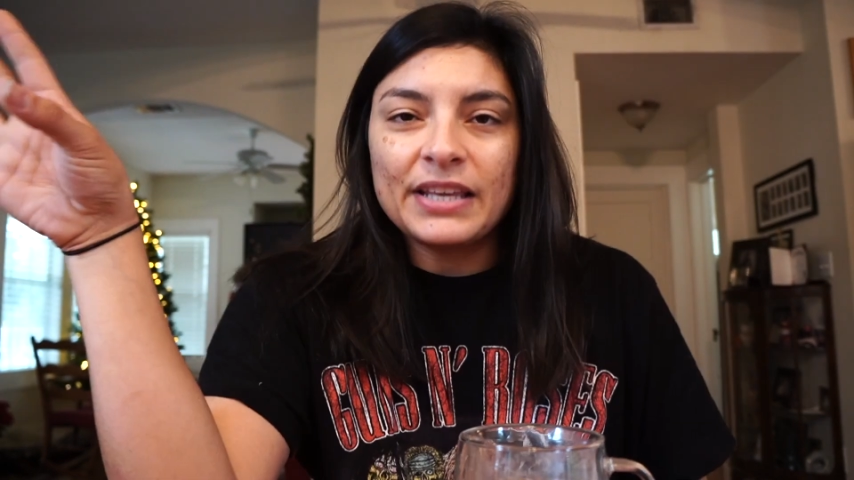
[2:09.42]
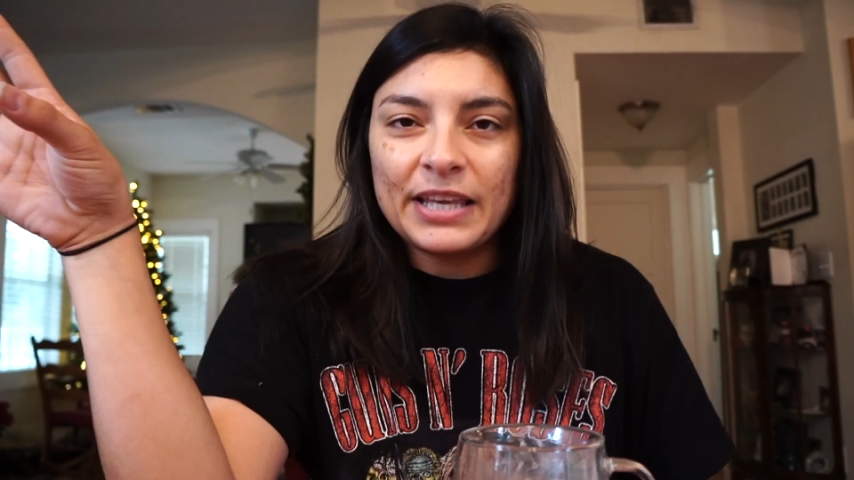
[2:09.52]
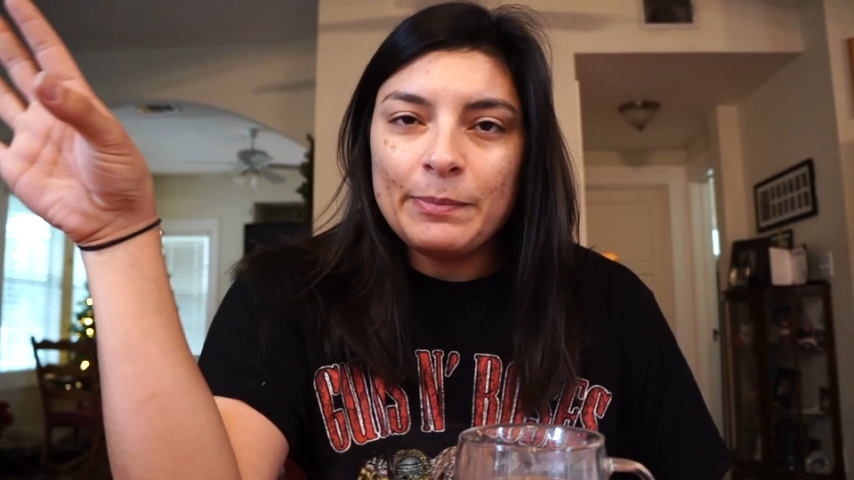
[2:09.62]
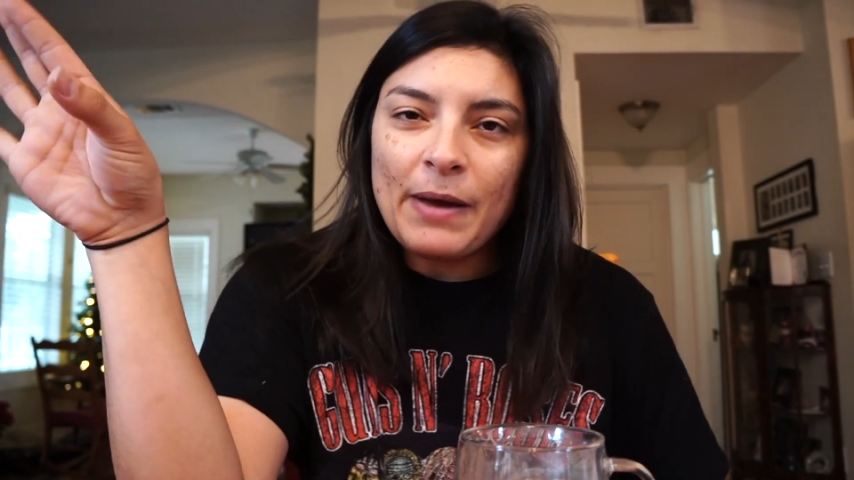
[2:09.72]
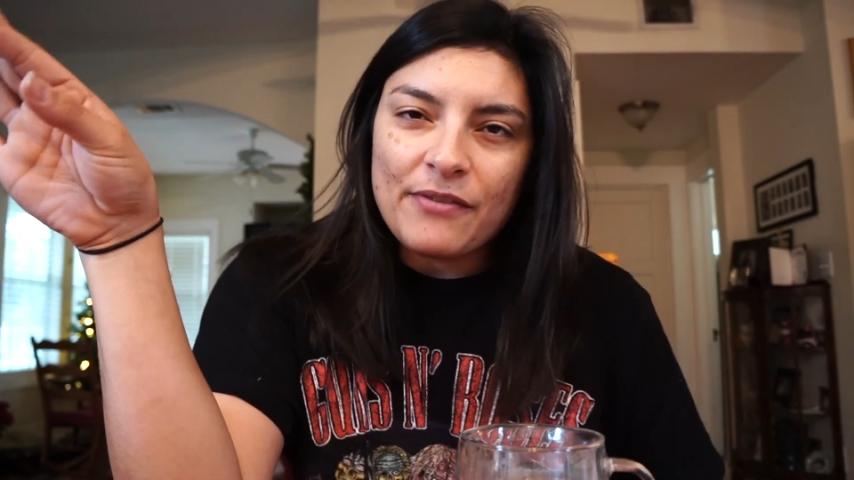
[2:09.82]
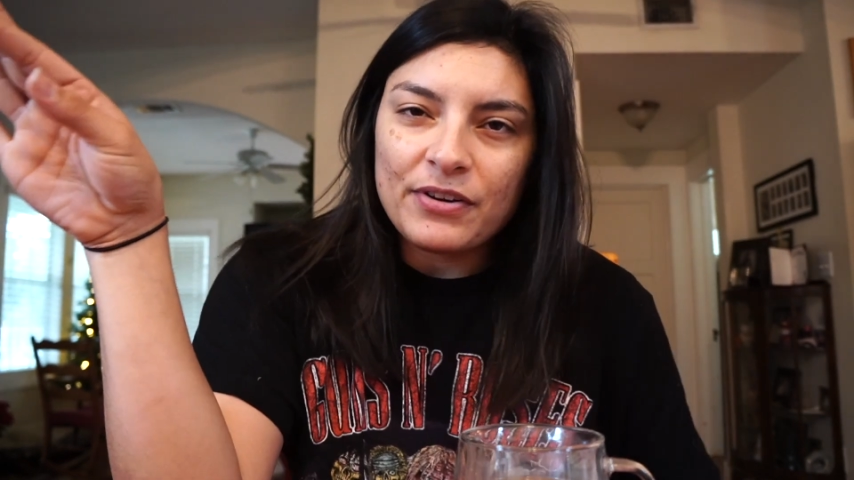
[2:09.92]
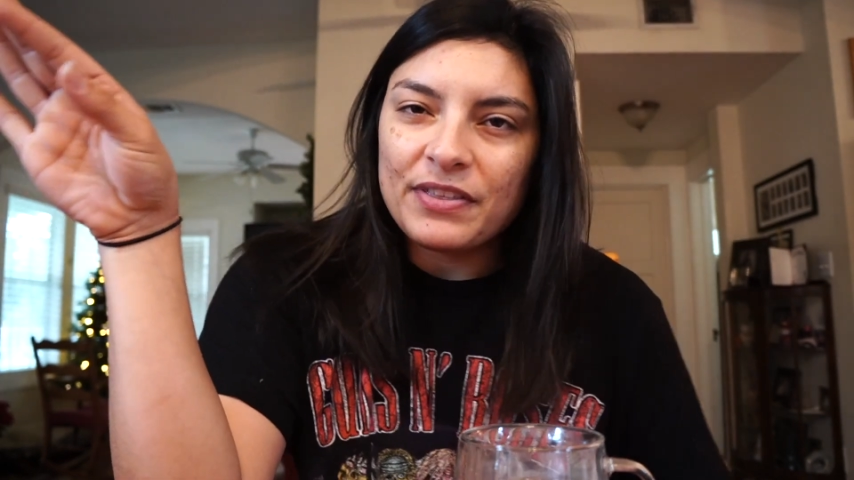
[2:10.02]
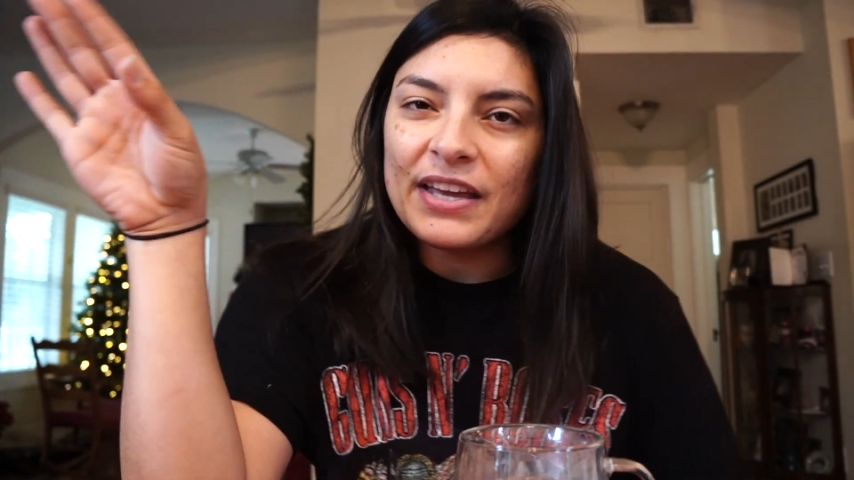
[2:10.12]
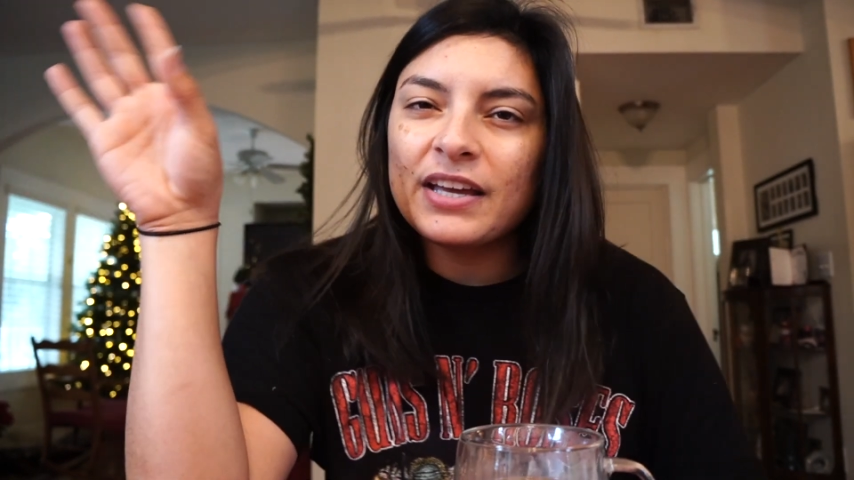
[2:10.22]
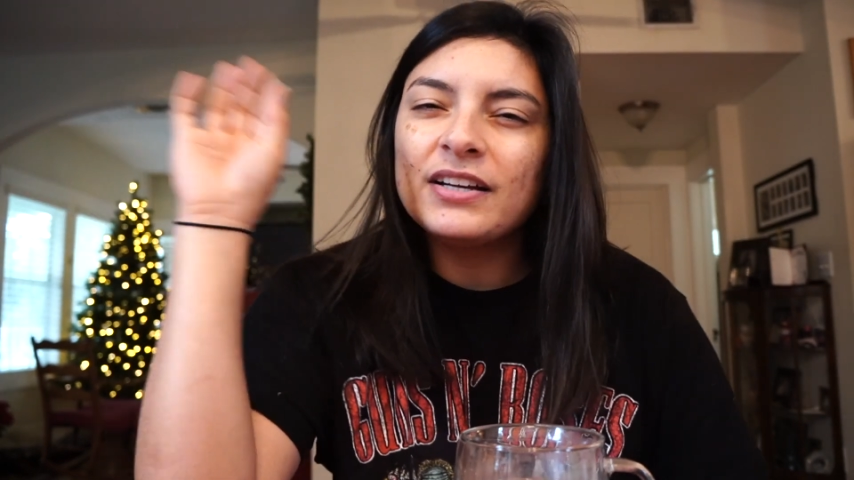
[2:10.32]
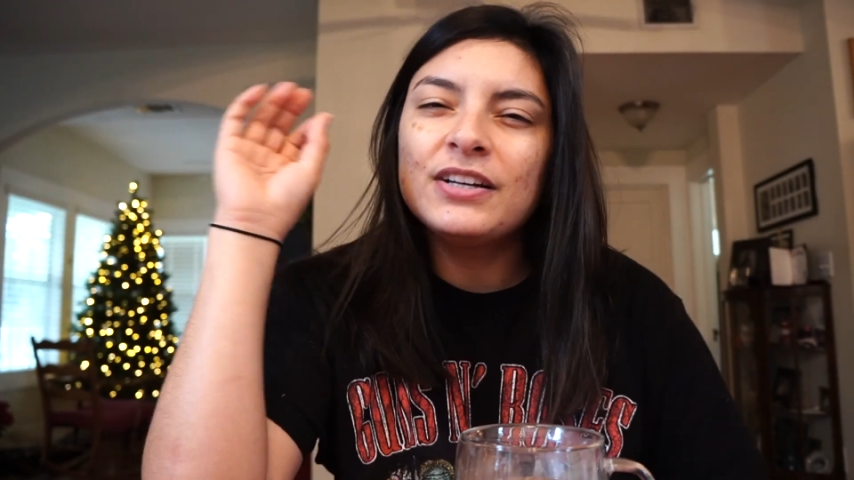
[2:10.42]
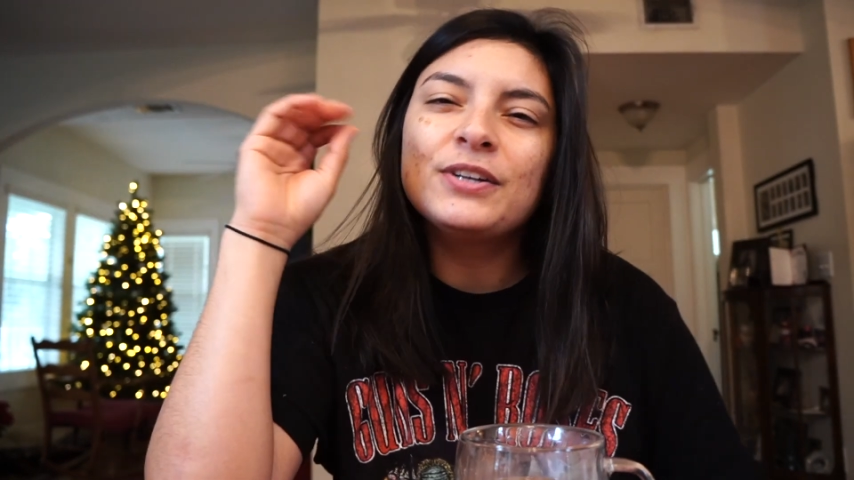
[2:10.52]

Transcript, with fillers: to keep everything